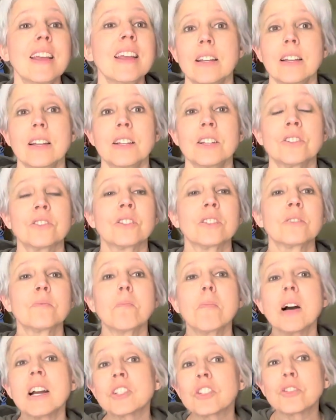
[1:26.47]
is a
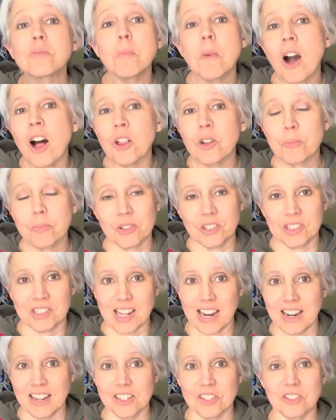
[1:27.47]
much smaller
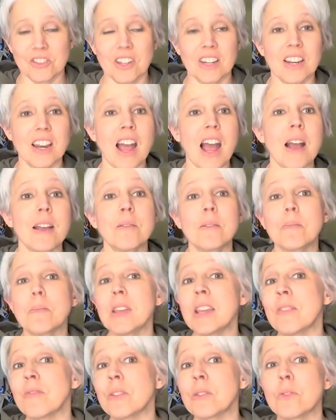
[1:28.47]
percentage than
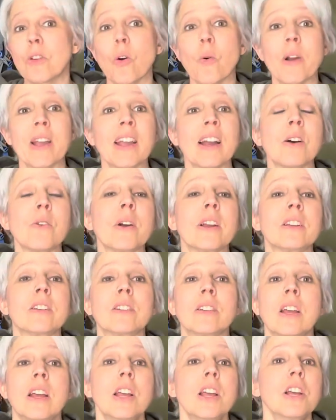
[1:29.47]
even going out
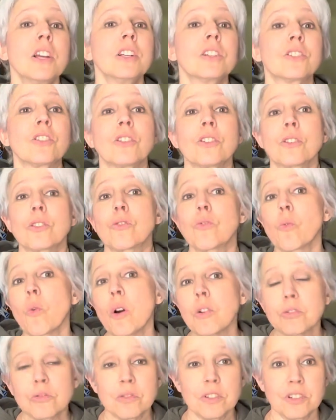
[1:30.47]
to your
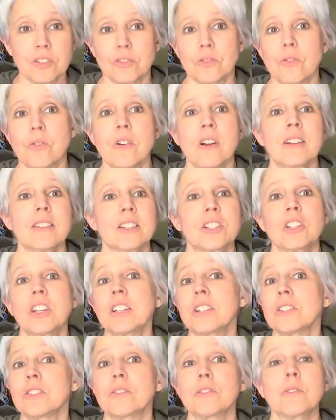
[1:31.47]
grocery store, and the
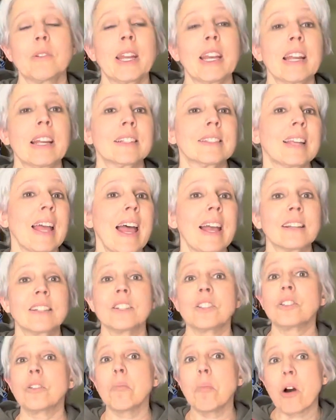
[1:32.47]
chances of getting attacked
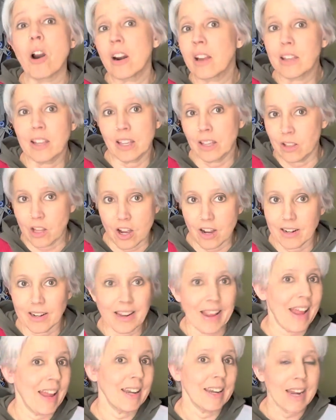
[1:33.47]
in the parking lot
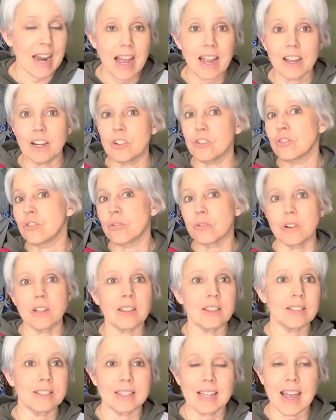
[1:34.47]
at night or
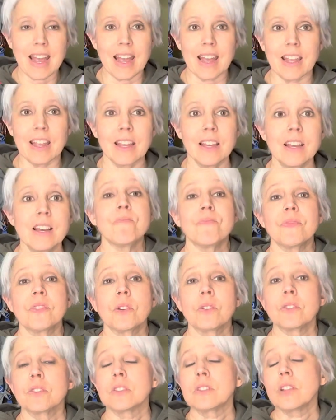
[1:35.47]
during the day.
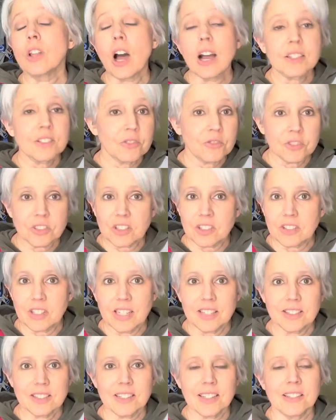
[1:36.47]
There's lots of
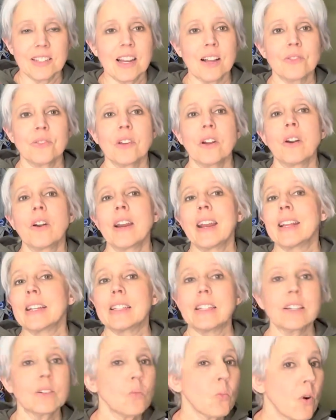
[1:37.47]
statistics out there, and I
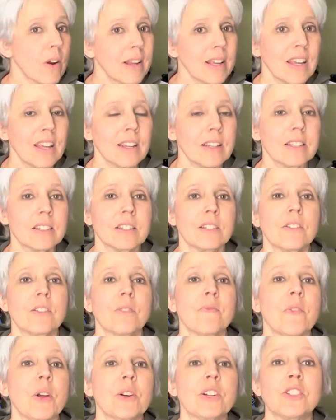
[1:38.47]
didn't want to get into
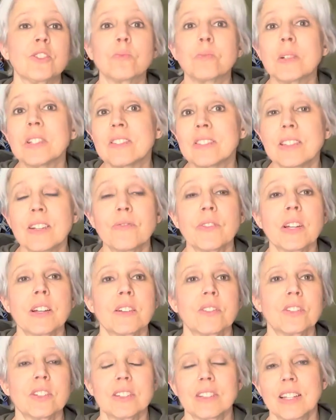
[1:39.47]
the very specific
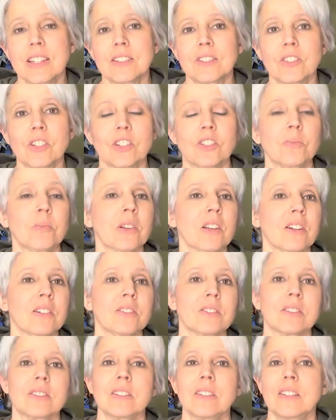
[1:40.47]
statistics
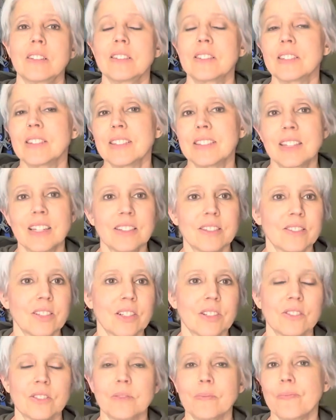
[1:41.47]
because
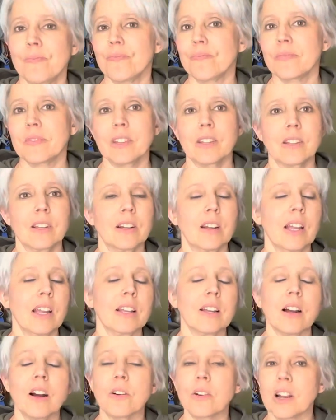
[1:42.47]
statistics
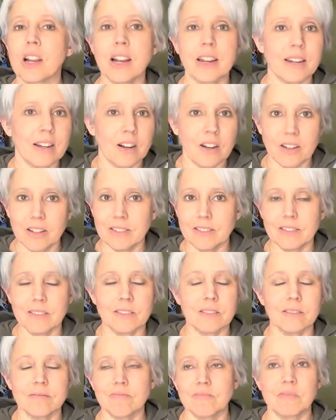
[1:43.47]
are kind of
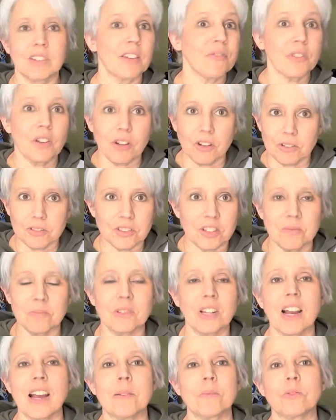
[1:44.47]
difficult
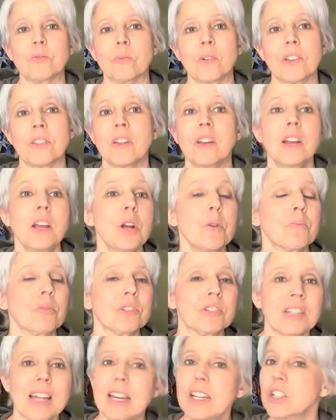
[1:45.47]
sometimes with
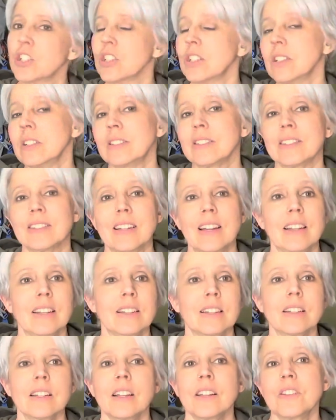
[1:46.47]
percentages
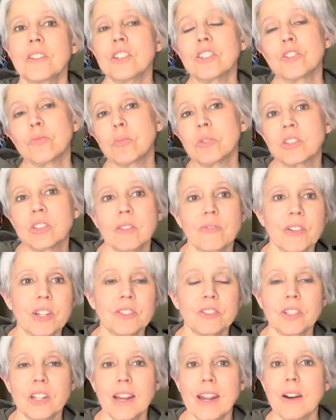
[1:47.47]
and this specific
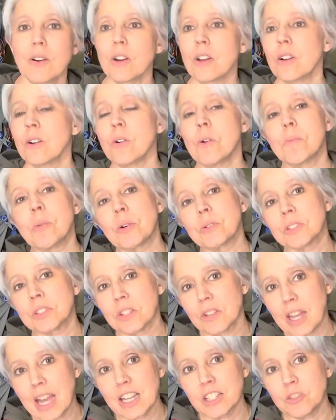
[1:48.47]
scenario opposed
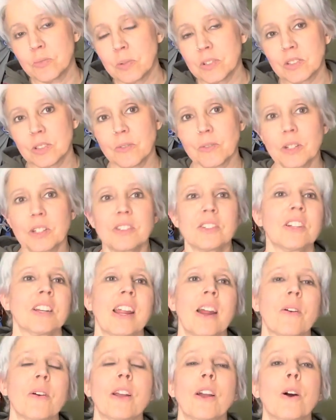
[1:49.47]
to that specific
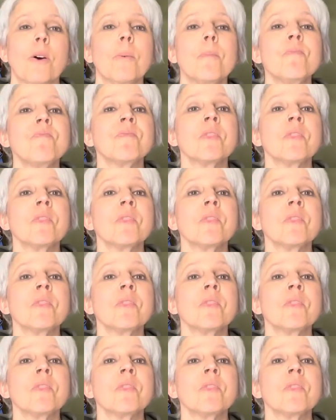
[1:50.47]
scenario.